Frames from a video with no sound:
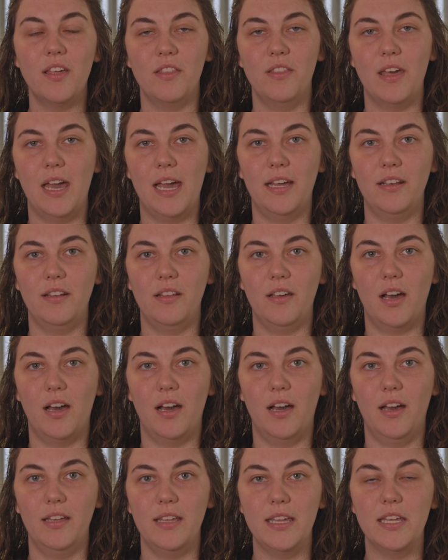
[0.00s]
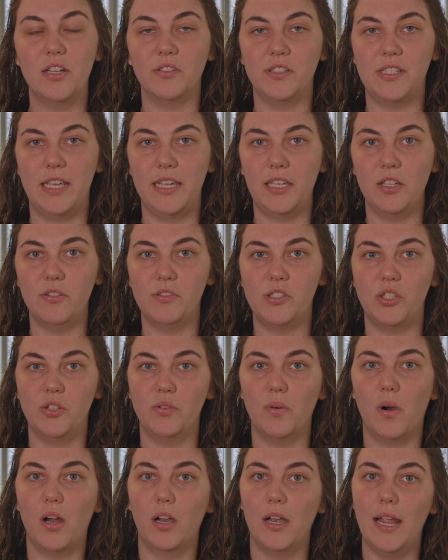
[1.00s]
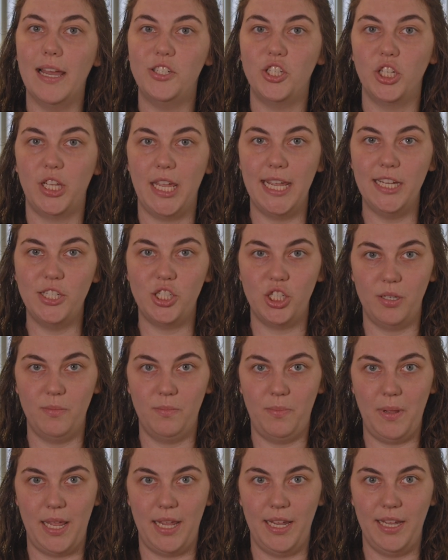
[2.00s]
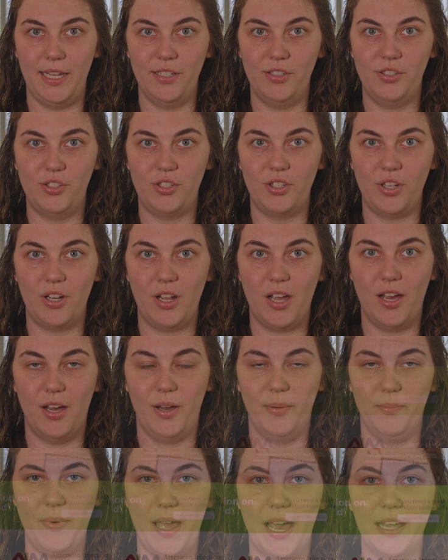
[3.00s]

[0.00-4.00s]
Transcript: that uh, it'll take you to our education page um,